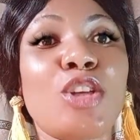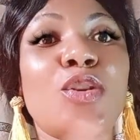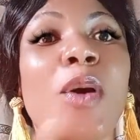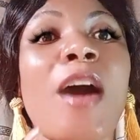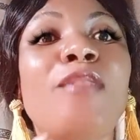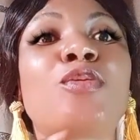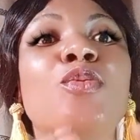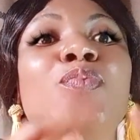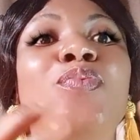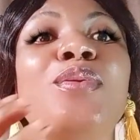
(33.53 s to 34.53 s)
You have
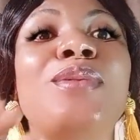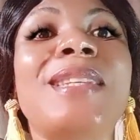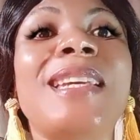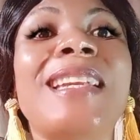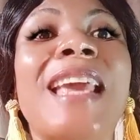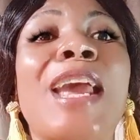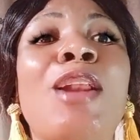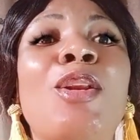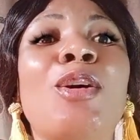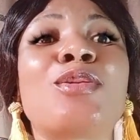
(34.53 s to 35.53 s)
to put in a
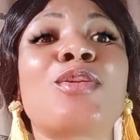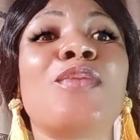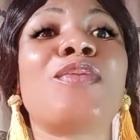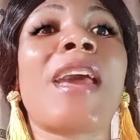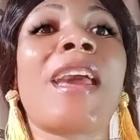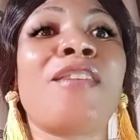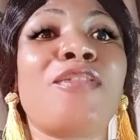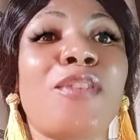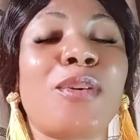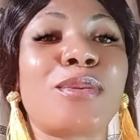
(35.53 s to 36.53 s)
lot of
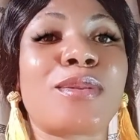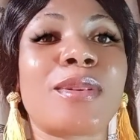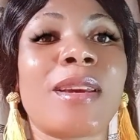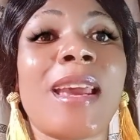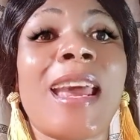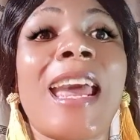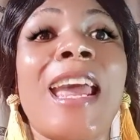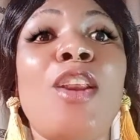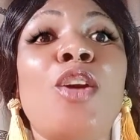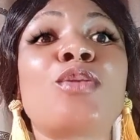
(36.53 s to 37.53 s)
effort,
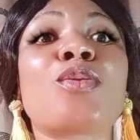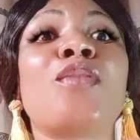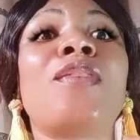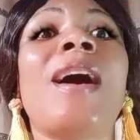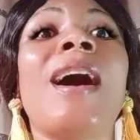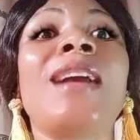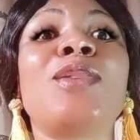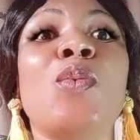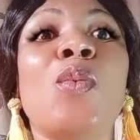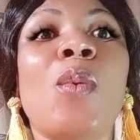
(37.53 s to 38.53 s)
a lot of
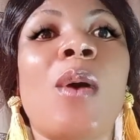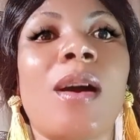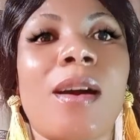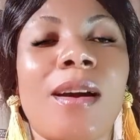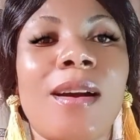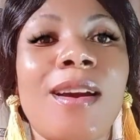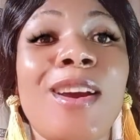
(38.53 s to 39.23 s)
hard work.